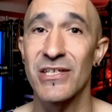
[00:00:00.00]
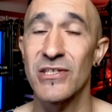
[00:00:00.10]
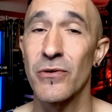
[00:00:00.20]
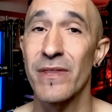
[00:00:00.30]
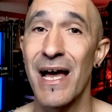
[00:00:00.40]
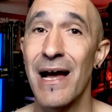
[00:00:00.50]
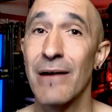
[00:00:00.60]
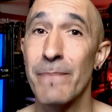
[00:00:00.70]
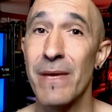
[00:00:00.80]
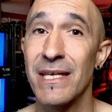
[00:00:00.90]
So
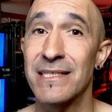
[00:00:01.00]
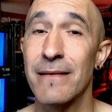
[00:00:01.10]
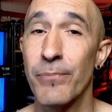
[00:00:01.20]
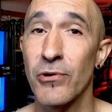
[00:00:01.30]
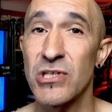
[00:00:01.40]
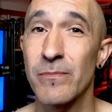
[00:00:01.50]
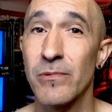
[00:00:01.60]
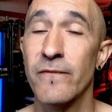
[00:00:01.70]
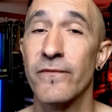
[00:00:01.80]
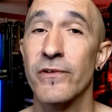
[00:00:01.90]
that makes it
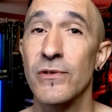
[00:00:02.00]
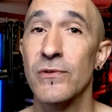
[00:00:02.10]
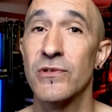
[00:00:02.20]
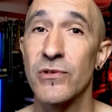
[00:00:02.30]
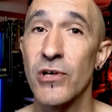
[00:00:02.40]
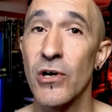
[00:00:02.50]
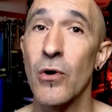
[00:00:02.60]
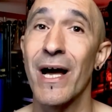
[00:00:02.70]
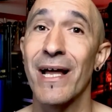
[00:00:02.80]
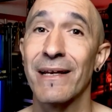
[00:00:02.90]
possible for you to
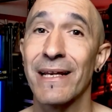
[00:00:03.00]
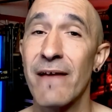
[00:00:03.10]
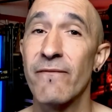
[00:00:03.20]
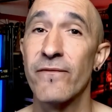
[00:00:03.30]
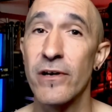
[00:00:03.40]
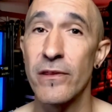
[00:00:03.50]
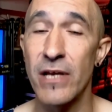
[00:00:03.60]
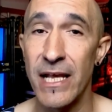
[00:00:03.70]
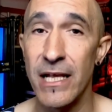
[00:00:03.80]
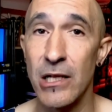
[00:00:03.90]
go and get
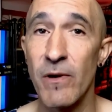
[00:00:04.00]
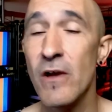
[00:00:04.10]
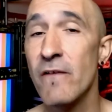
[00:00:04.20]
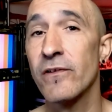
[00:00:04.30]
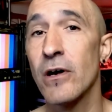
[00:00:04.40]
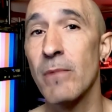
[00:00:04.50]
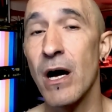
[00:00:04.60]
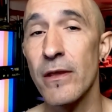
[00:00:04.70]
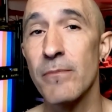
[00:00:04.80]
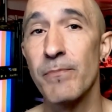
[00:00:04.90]
further help from
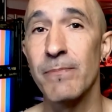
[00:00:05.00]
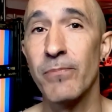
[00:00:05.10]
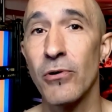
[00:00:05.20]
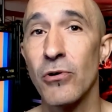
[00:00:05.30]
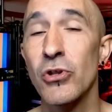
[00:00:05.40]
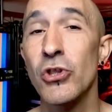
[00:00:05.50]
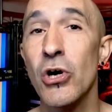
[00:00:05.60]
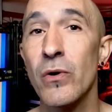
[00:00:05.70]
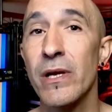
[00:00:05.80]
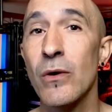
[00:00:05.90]
other people,
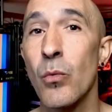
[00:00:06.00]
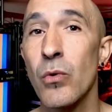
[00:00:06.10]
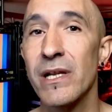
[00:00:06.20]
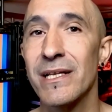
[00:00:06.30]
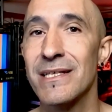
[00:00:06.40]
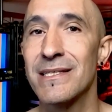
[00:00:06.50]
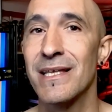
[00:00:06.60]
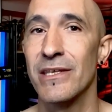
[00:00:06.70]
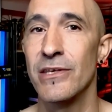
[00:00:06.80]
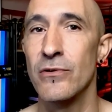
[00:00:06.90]
knowing what it is
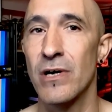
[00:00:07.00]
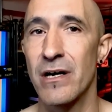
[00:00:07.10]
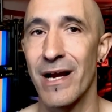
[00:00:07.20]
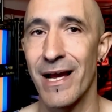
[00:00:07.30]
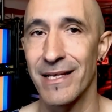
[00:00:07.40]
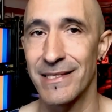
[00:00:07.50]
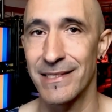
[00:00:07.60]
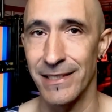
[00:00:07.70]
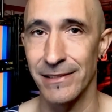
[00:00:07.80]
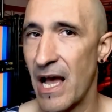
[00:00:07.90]
that you are
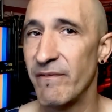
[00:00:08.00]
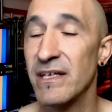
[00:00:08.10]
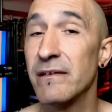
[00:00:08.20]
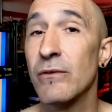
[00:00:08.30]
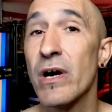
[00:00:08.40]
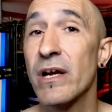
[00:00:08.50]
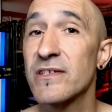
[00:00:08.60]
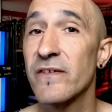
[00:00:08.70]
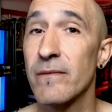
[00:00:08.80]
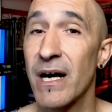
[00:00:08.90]
asking. Having an
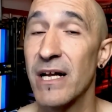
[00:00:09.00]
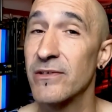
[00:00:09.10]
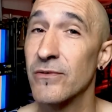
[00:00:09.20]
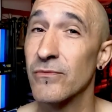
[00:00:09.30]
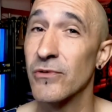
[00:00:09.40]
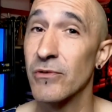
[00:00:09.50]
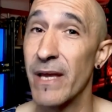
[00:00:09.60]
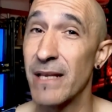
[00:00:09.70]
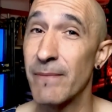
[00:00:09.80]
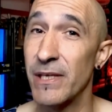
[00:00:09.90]
awareness of the manual will
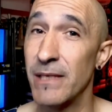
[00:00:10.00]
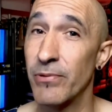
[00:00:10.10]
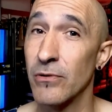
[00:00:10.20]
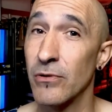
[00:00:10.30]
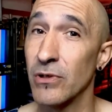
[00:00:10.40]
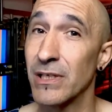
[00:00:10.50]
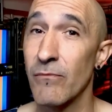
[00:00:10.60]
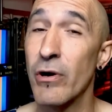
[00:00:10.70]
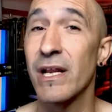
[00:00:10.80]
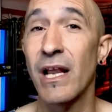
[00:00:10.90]
make people
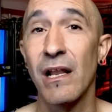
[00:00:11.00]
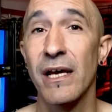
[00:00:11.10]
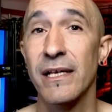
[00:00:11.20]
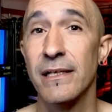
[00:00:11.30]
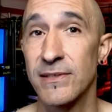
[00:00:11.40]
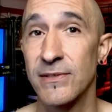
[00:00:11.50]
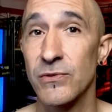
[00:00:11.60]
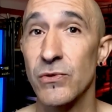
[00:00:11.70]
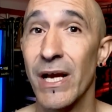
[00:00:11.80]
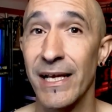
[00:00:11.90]
more inclined
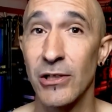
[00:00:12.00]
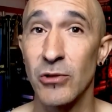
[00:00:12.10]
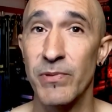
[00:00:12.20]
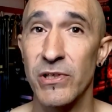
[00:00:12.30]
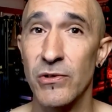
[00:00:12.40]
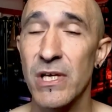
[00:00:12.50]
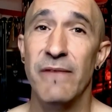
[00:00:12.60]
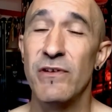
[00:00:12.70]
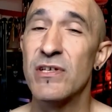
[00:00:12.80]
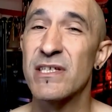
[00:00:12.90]
to help you.
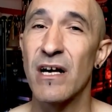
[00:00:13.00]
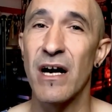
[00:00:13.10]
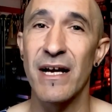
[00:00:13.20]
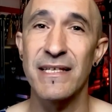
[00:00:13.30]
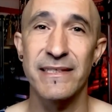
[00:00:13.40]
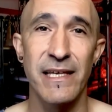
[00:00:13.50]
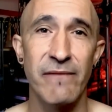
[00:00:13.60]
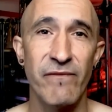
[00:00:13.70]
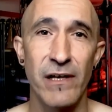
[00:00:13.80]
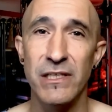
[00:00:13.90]
If you start asking
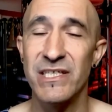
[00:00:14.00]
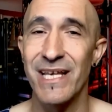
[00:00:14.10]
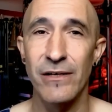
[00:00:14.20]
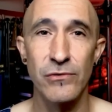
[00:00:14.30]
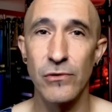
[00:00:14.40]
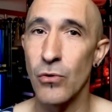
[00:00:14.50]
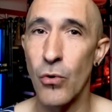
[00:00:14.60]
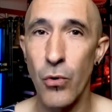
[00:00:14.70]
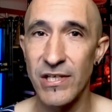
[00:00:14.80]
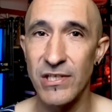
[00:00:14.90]
very general
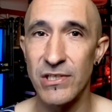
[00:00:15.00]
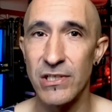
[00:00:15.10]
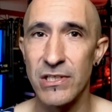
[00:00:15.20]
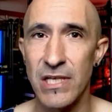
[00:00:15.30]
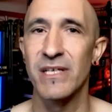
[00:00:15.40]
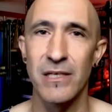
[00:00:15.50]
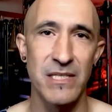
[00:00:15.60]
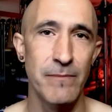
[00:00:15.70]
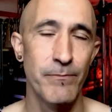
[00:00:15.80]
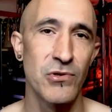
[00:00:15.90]
questions, it
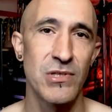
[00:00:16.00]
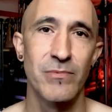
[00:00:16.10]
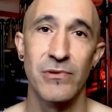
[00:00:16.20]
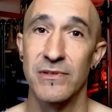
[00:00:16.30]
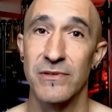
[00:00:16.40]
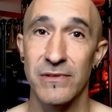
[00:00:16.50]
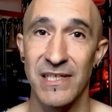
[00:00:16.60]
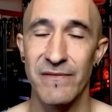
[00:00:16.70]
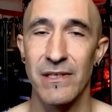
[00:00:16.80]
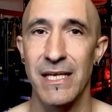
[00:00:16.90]
becomes impossible to
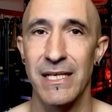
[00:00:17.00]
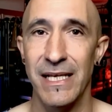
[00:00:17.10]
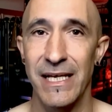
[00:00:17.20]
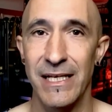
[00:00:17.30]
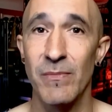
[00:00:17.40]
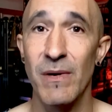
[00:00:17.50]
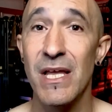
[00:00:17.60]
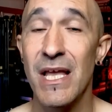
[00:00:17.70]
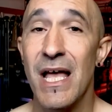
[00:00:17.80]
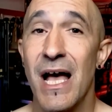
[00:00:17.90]
give any help.
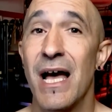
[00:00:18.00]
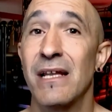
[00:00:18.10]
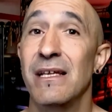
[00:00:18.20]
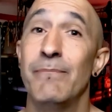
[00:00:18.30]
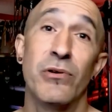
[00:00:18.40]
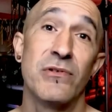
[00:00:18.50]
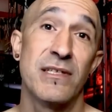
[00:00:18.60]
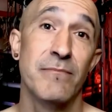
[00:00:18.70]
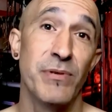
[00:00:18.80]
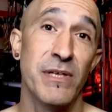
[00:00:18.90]
and it puts
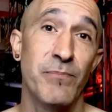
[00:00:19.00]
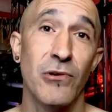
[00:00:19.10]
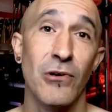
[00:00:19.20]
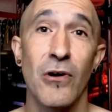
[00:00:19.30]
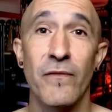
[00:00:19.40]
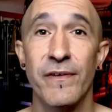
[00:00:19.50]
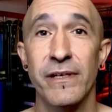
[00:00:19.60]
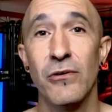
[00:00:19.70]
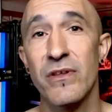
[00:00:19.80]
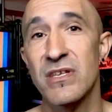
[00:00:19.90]
some people off and
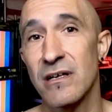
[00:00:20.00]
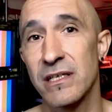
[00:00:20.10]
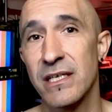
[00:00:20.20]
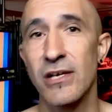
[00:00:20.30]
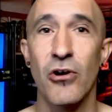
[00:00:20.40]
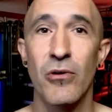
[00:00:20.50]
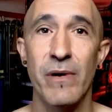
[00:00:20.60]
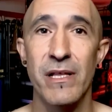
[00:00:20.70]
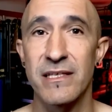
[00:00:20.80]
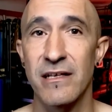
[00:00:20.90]
all the sarky
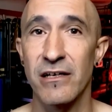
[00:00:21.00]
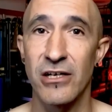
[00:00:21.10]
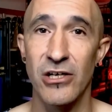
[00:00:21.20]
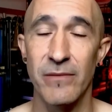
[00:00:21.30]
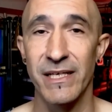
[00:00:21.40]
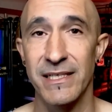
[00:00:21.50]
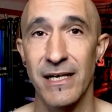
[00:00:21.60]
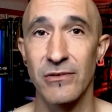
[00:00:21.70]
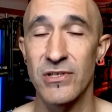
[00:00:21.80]
comments start coming down.